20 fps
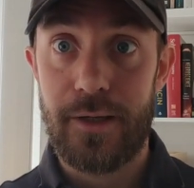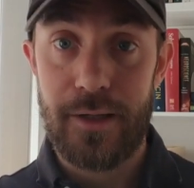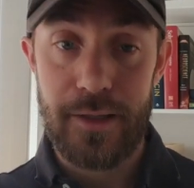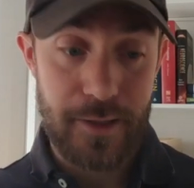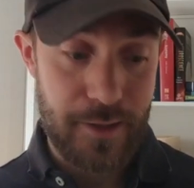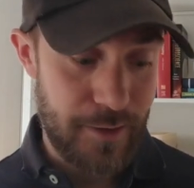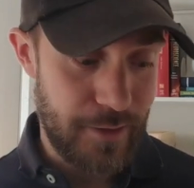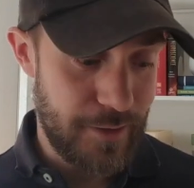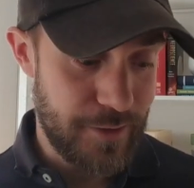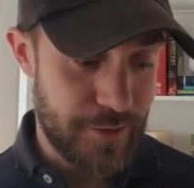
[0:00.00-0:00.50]

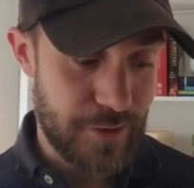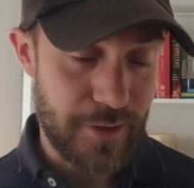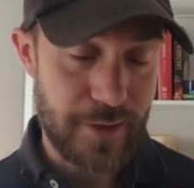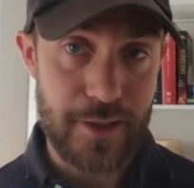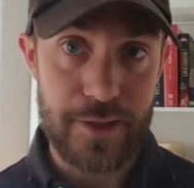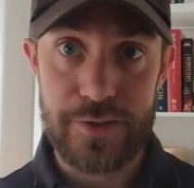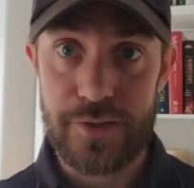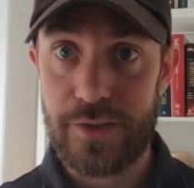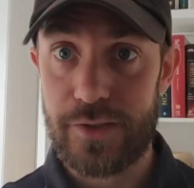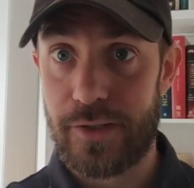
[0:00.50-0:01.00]
in these
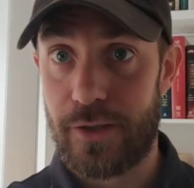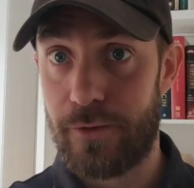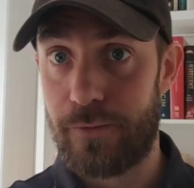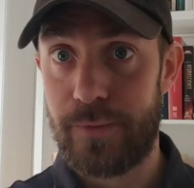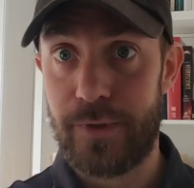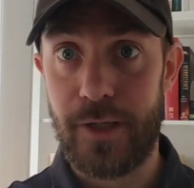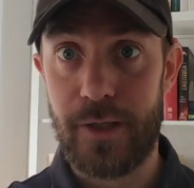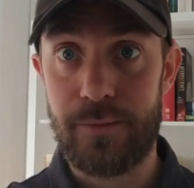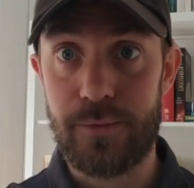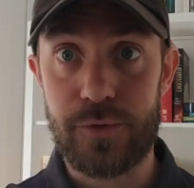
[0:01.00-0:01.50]
classes I'll
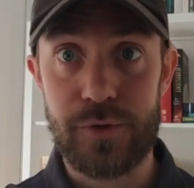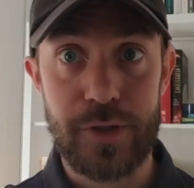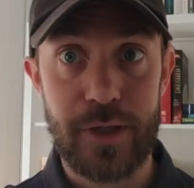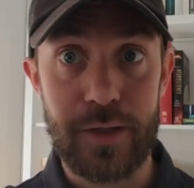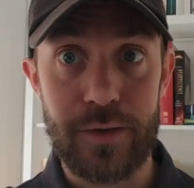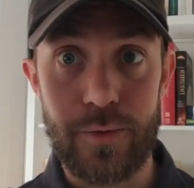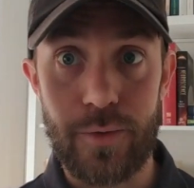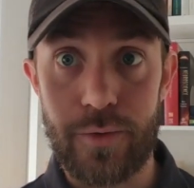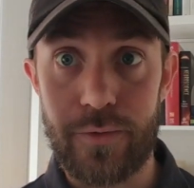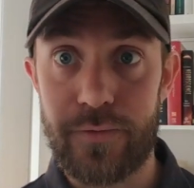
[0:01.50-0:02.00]
be able to
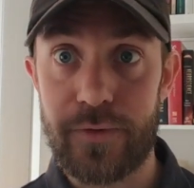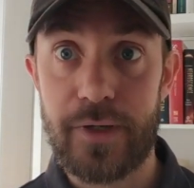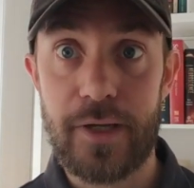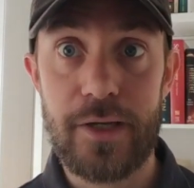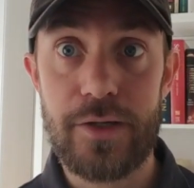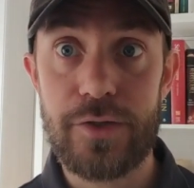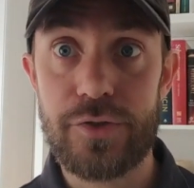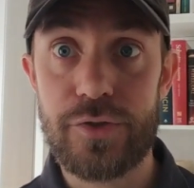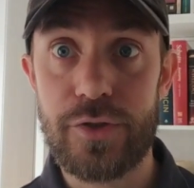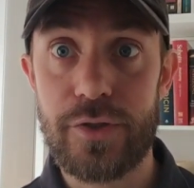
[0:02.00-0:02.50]
get
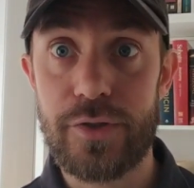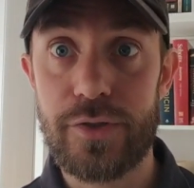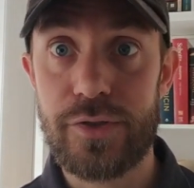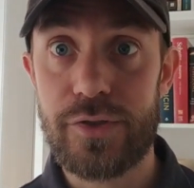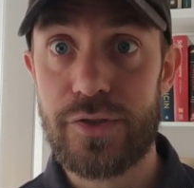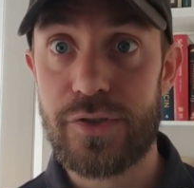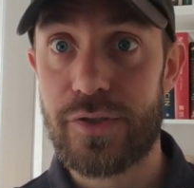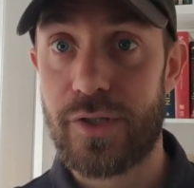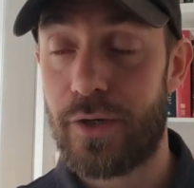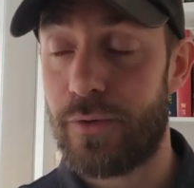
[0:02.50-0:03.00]

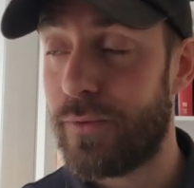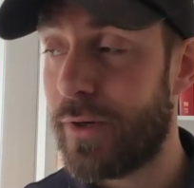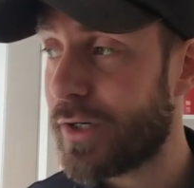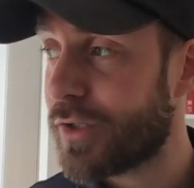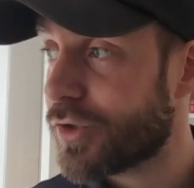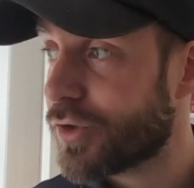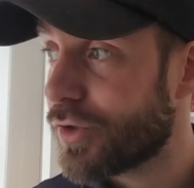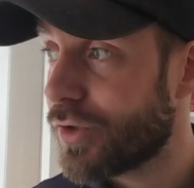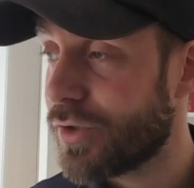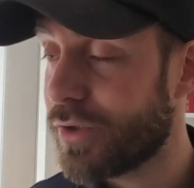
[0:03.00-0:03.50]
notifications,
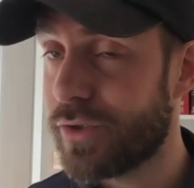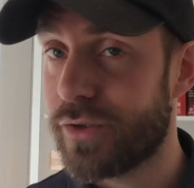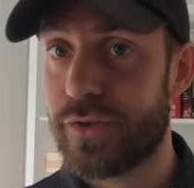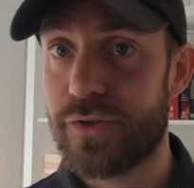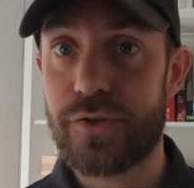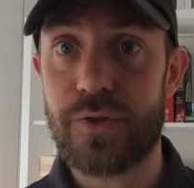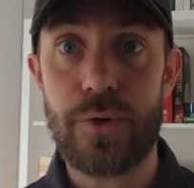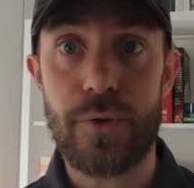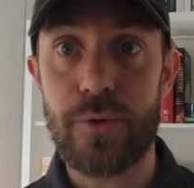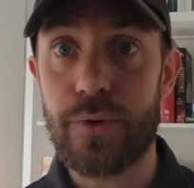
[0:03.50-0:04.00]

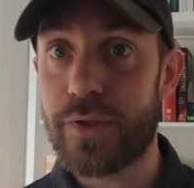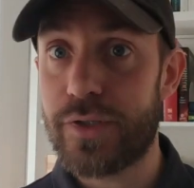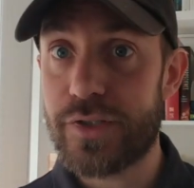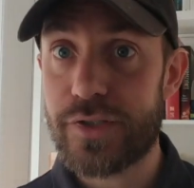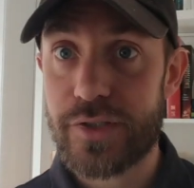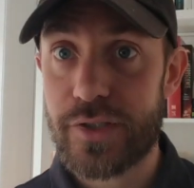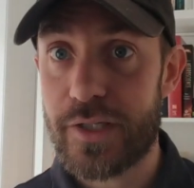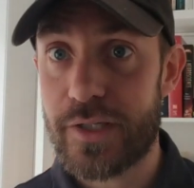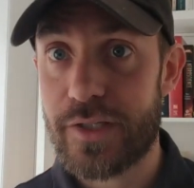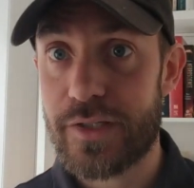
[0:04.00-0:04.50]
directions, all these
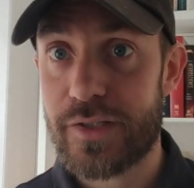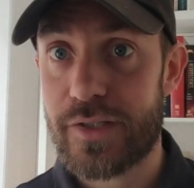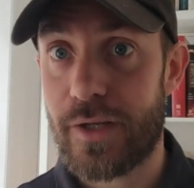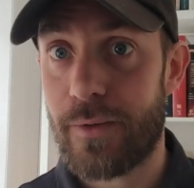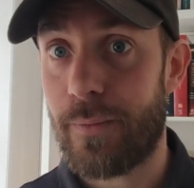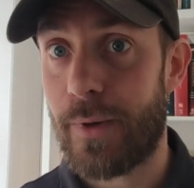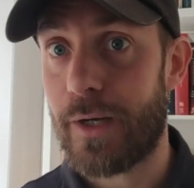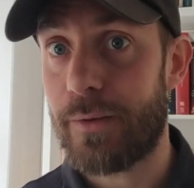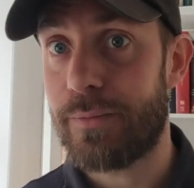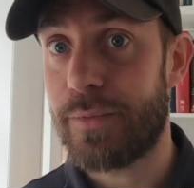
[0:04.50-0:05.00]
things that
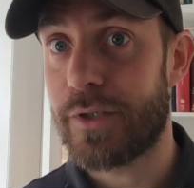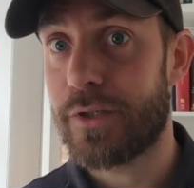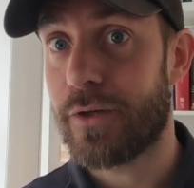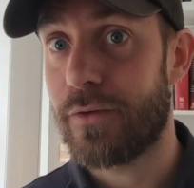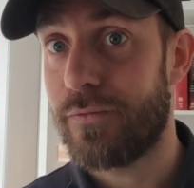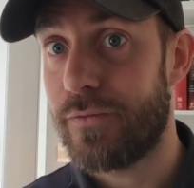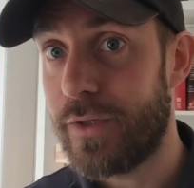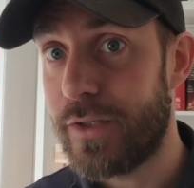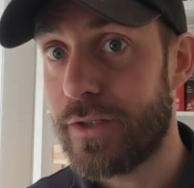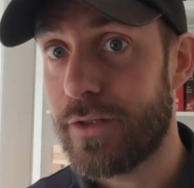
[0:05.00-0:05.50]
might be
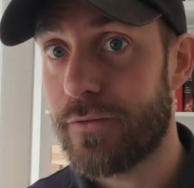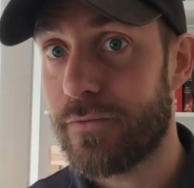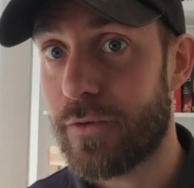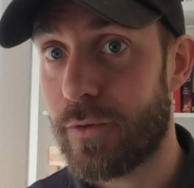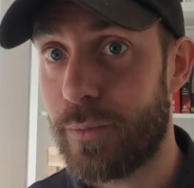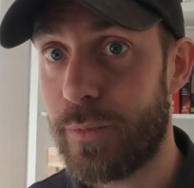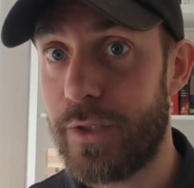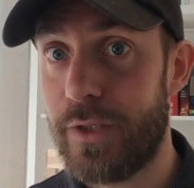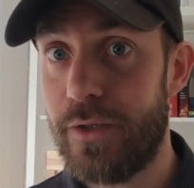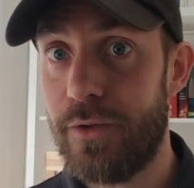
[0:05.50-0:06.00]
convenient for
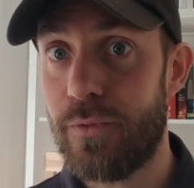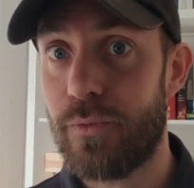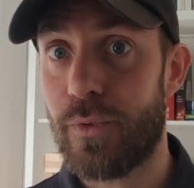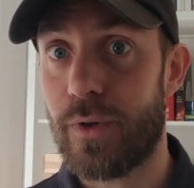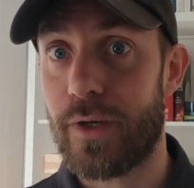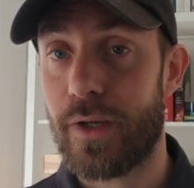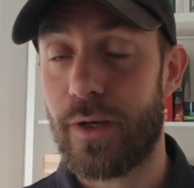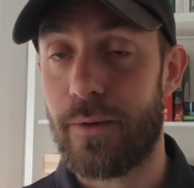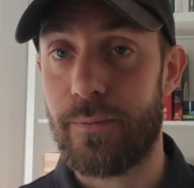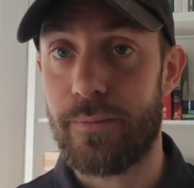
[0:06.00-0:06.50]
me
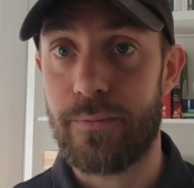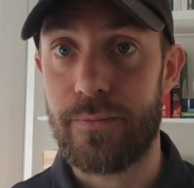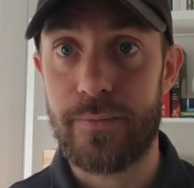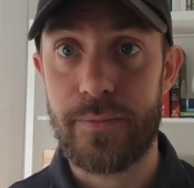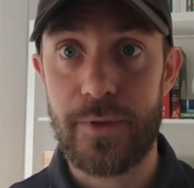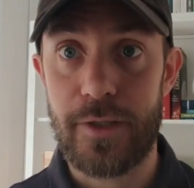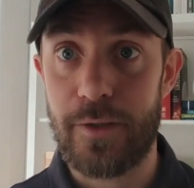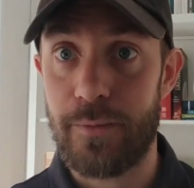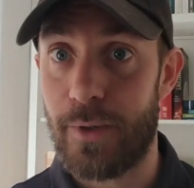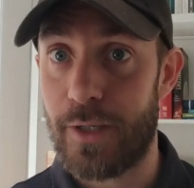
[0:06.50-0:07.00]
when I'm
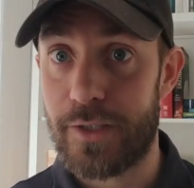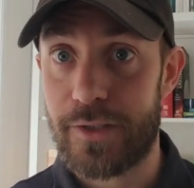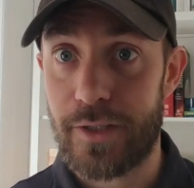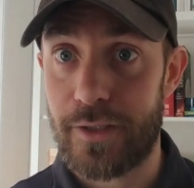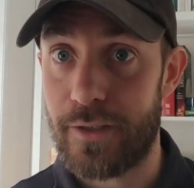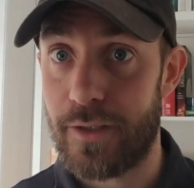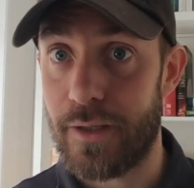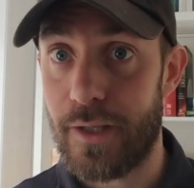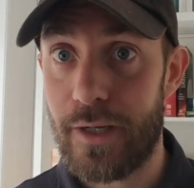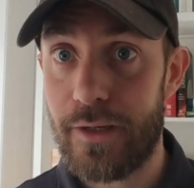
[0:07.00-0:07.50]
in my
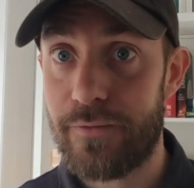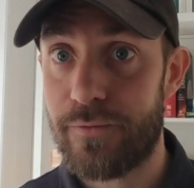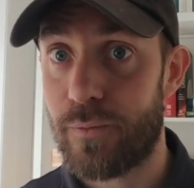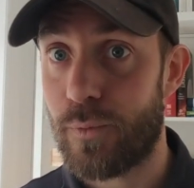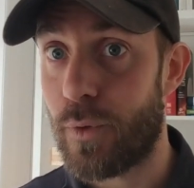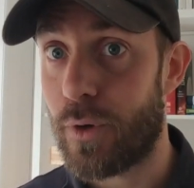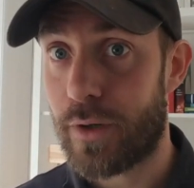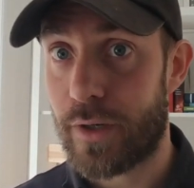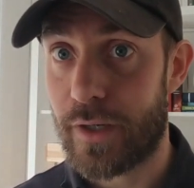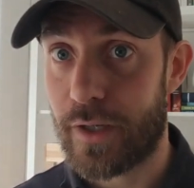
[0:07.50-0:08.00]
daily life
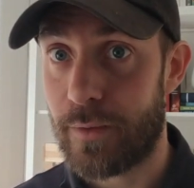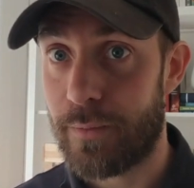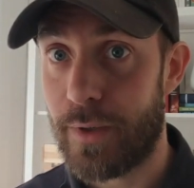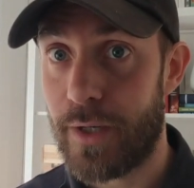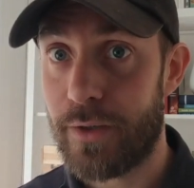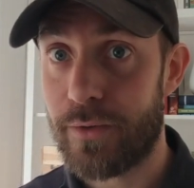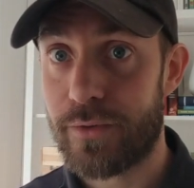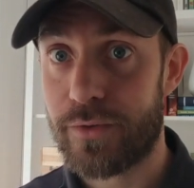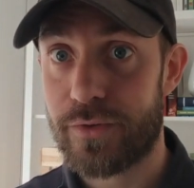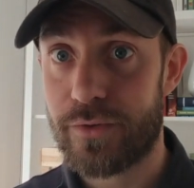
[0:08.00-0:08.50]
walking
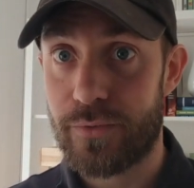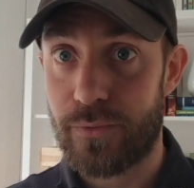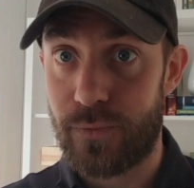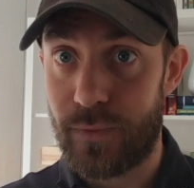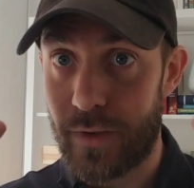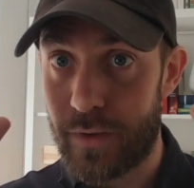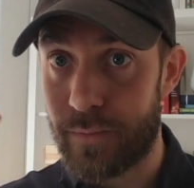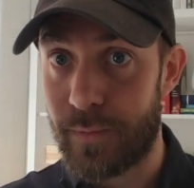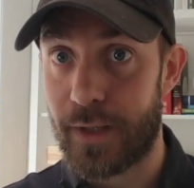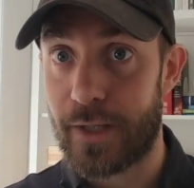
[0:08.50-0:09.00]
about
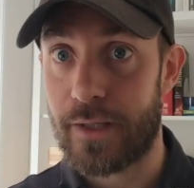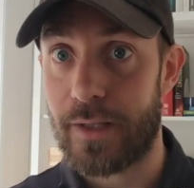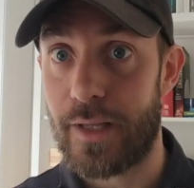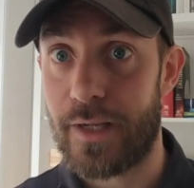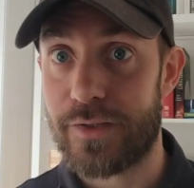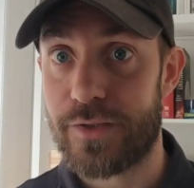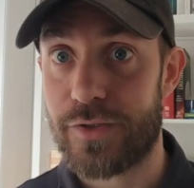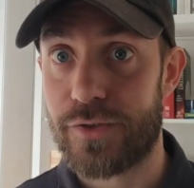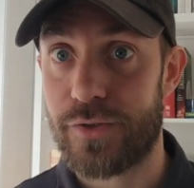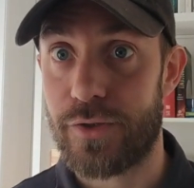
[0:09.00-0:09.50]
with my
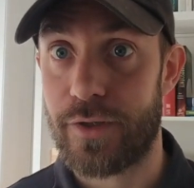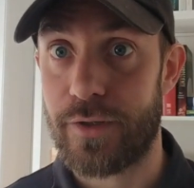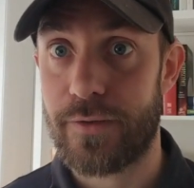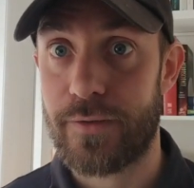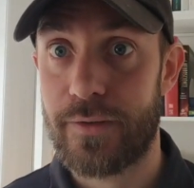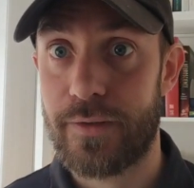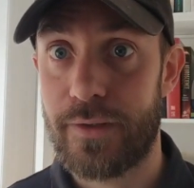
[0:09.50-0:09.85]
glasses on.